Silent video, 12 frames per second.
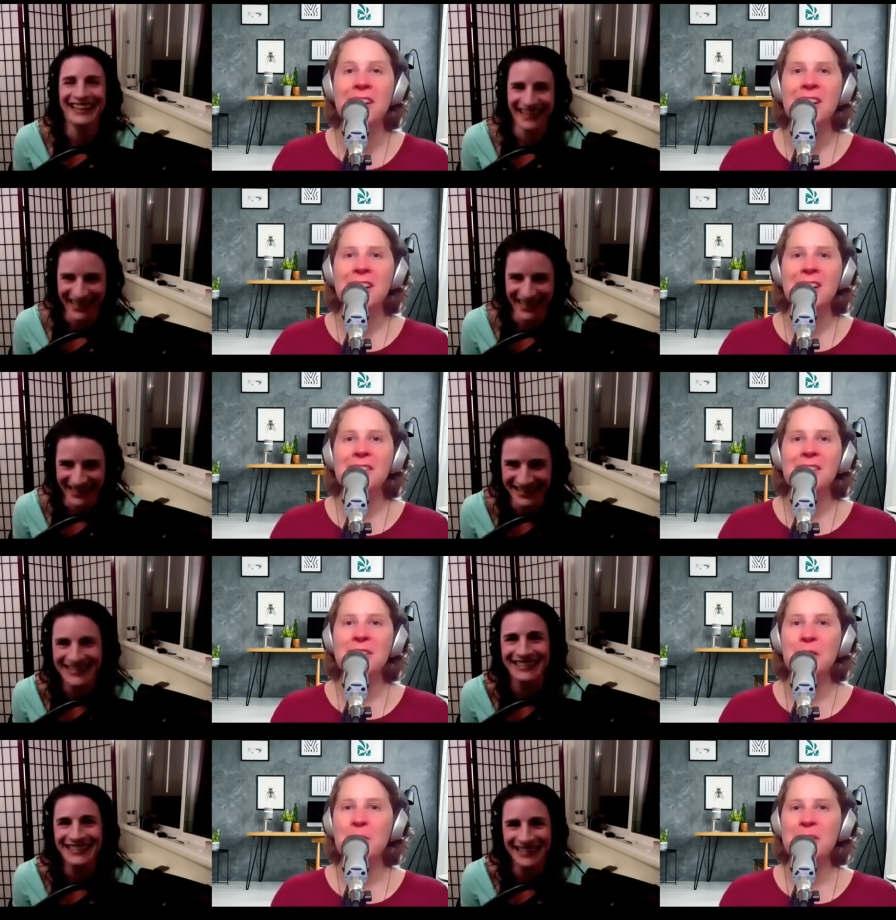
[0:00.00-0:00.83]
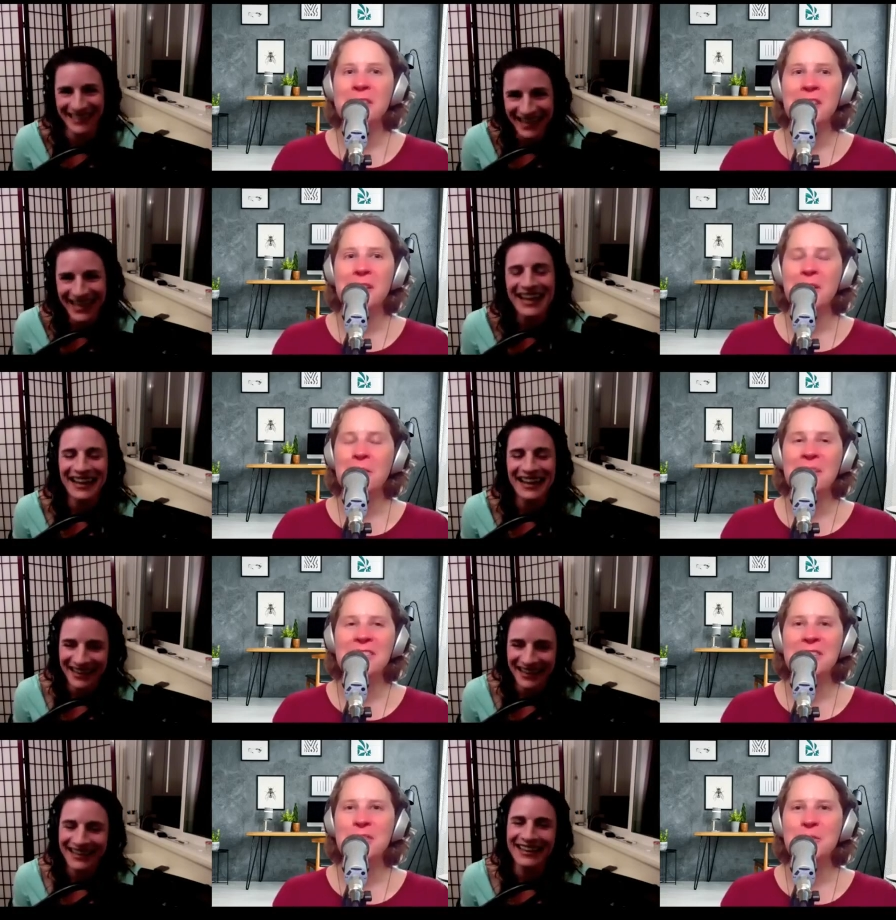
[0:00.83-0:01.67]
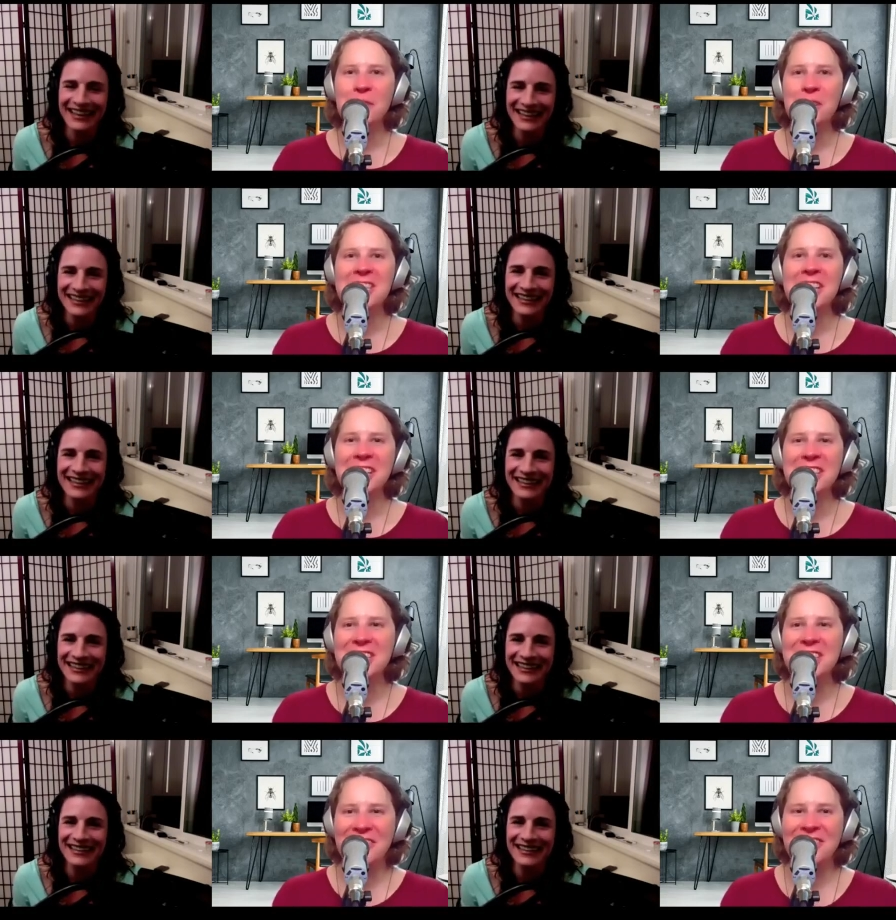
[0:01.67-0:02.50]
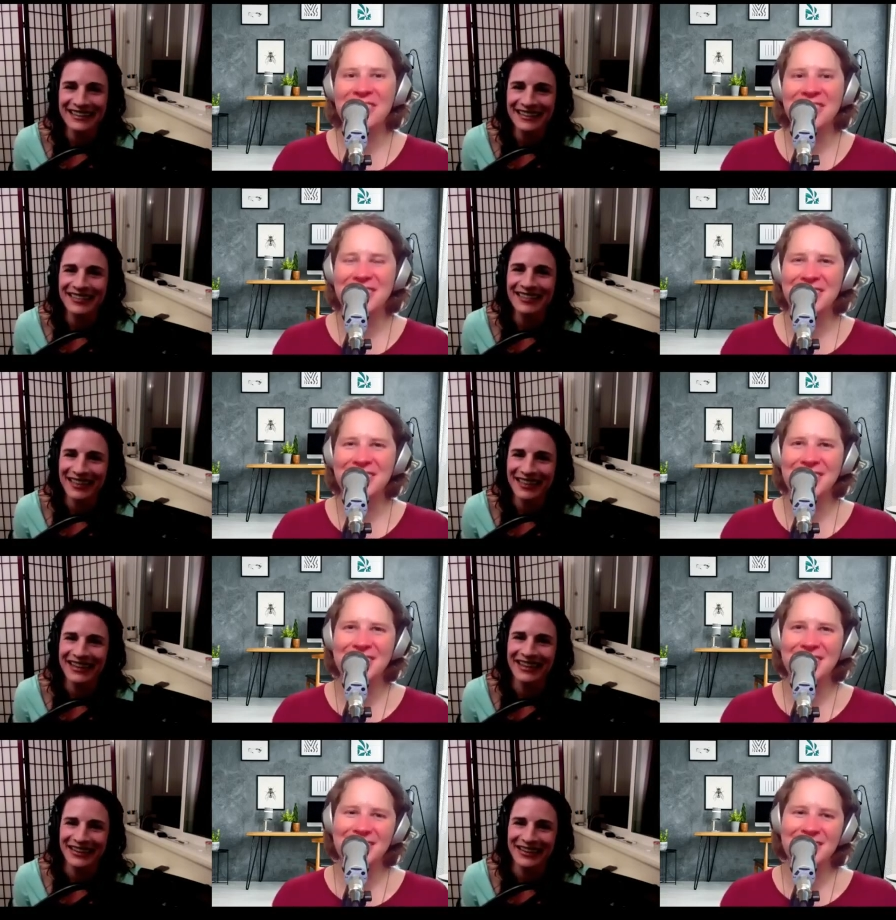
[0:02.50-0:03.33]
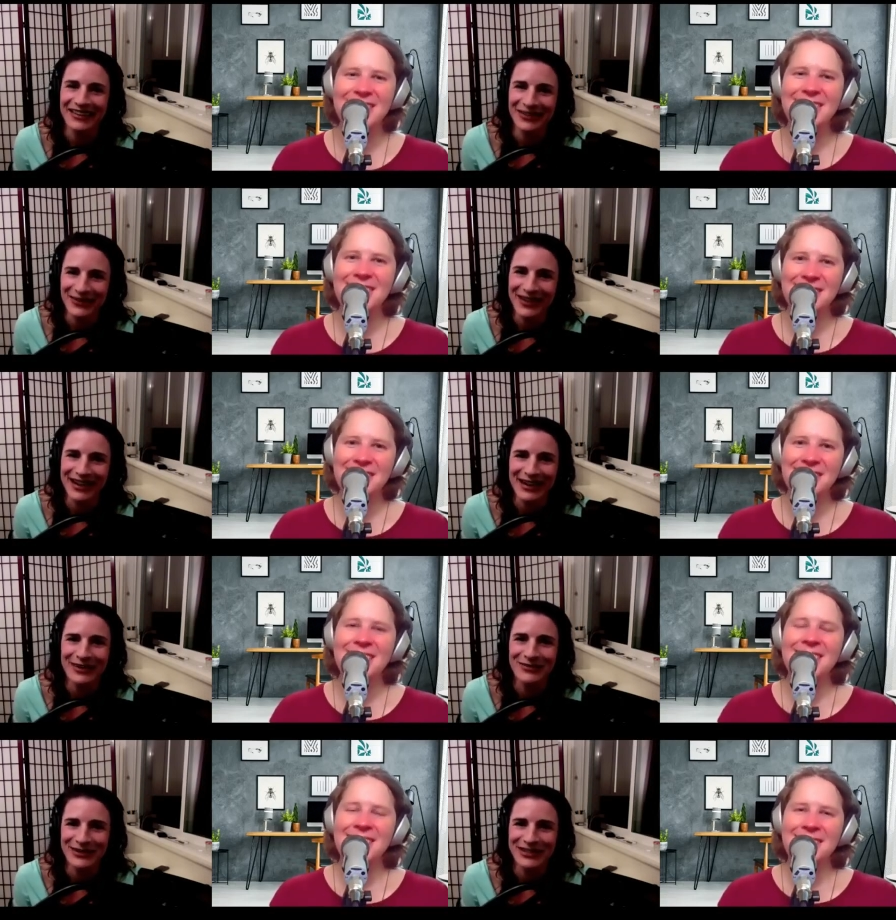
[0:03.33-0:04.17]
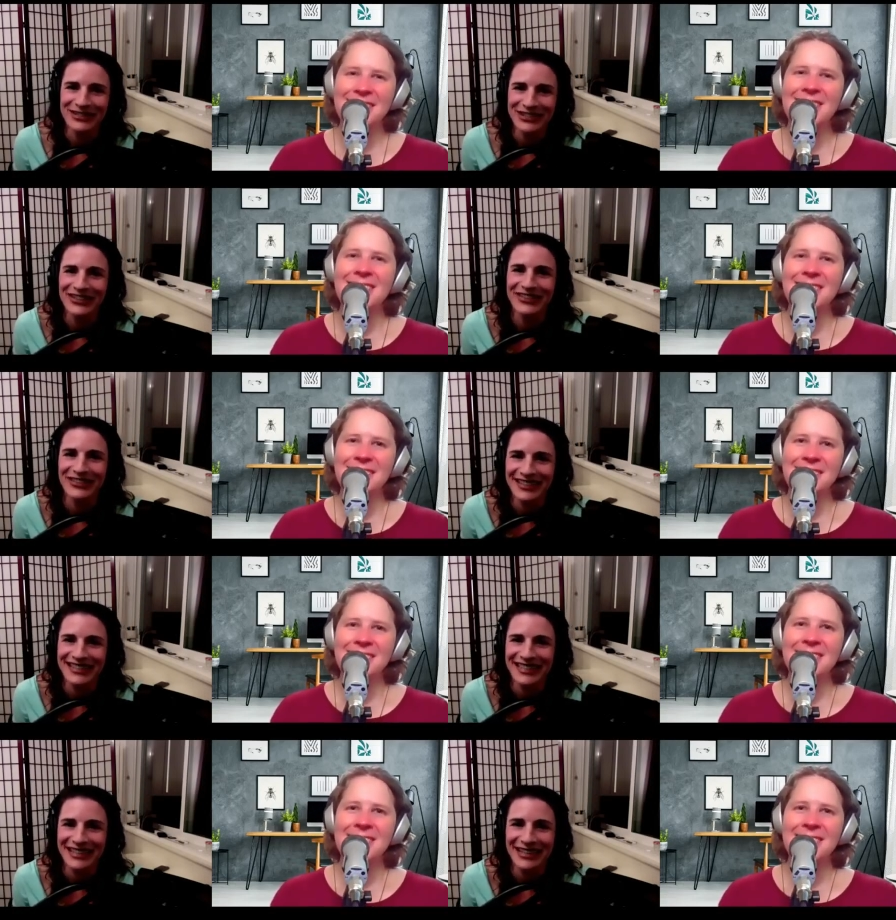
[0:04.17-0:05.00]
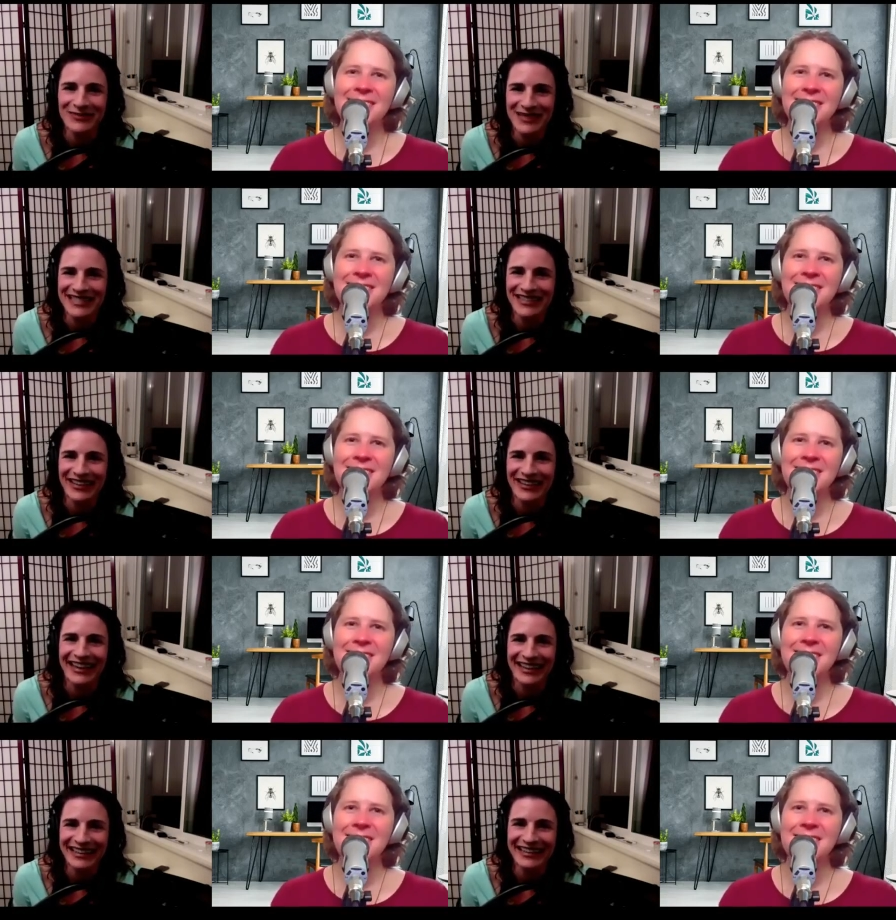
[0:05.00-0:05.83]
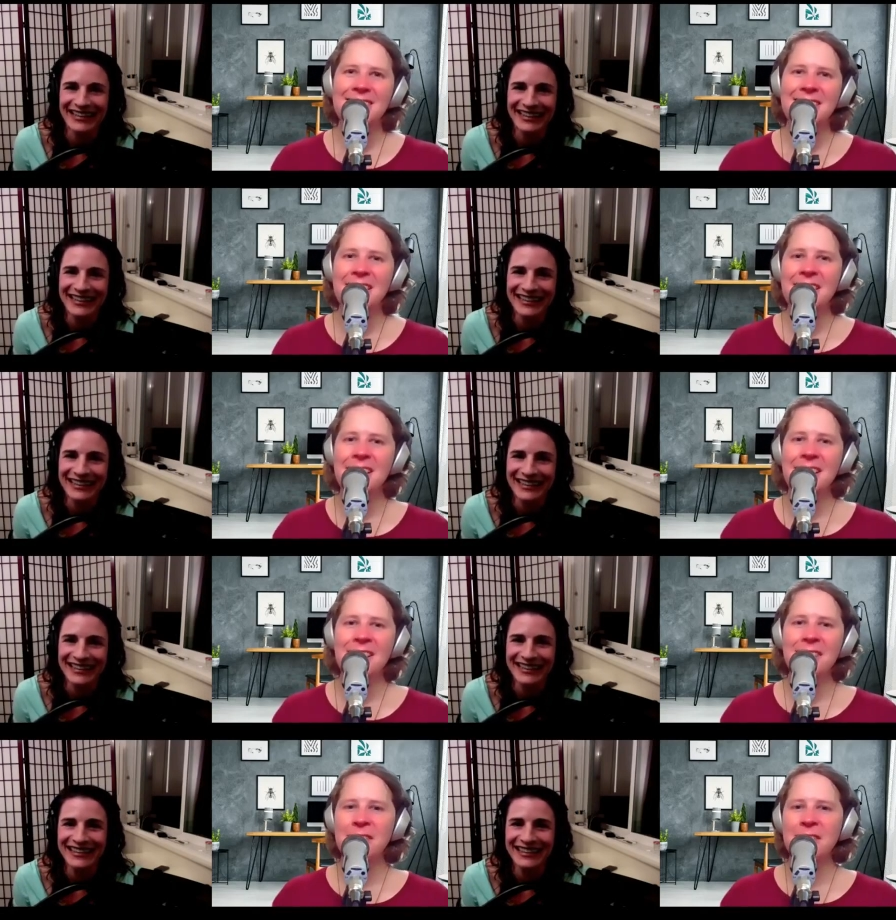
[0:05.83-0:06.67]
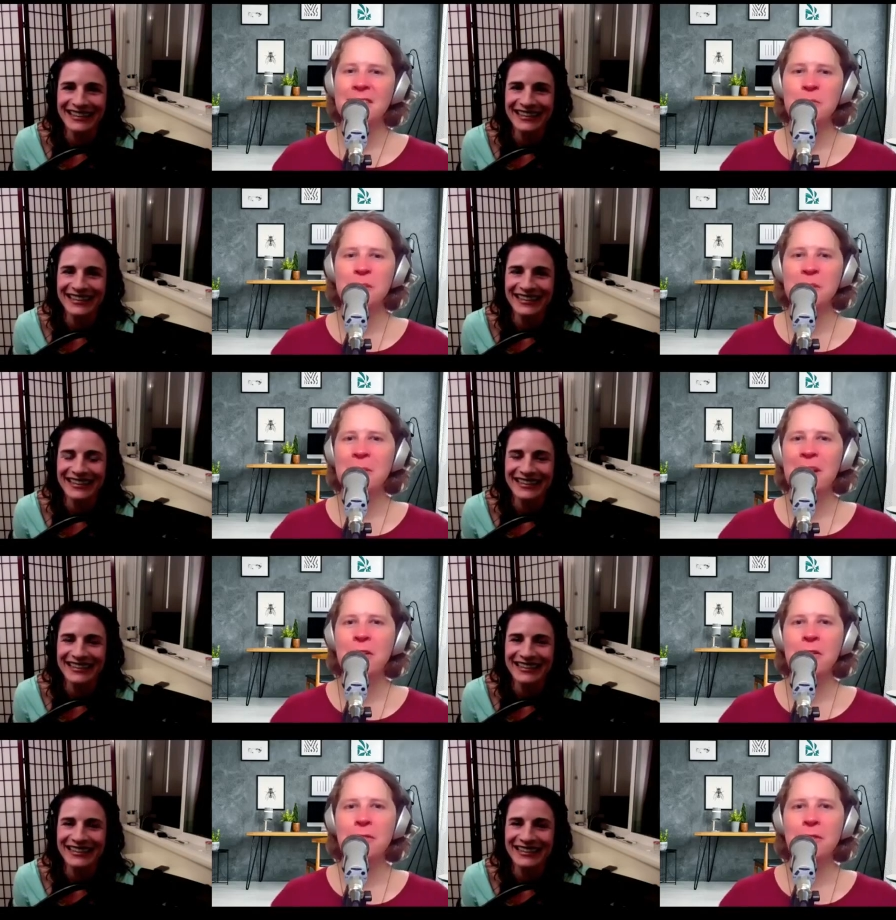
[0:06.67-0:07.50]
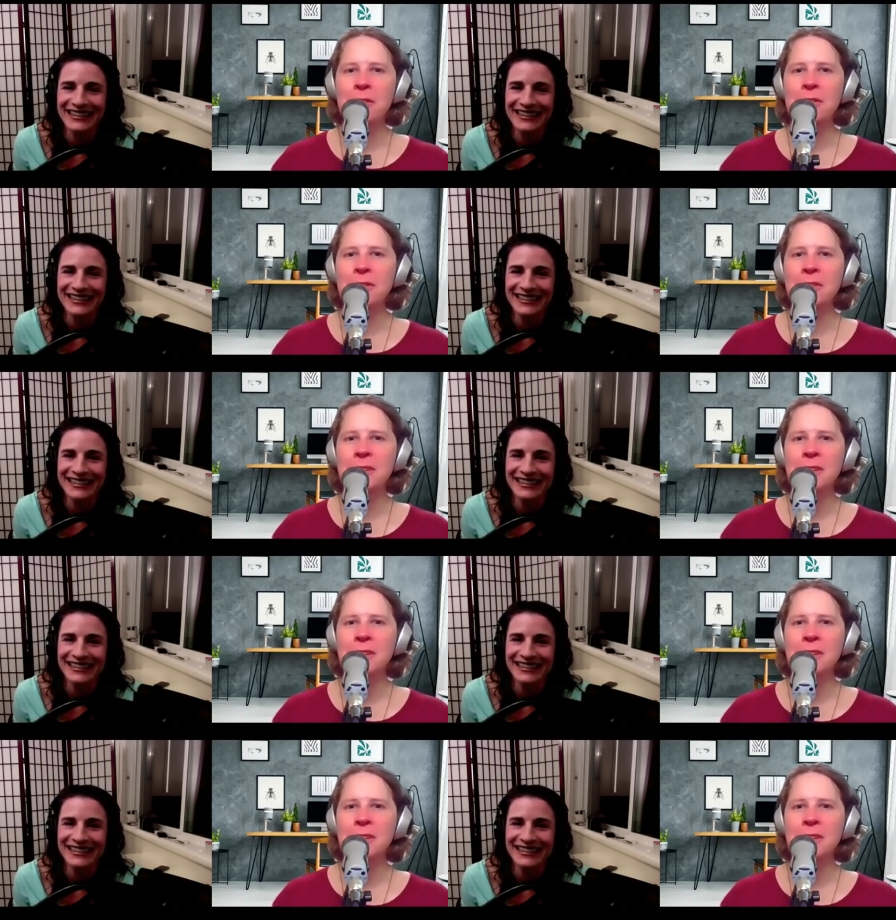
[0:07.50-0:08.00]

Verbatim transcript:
Speaker 1: yes. So it's uh, amazing storytelling too.
Speaker 2: Thank you. Well, I appreciate you listening. It means a lot. Yeah, well,
Speaker 1: that's really powerful.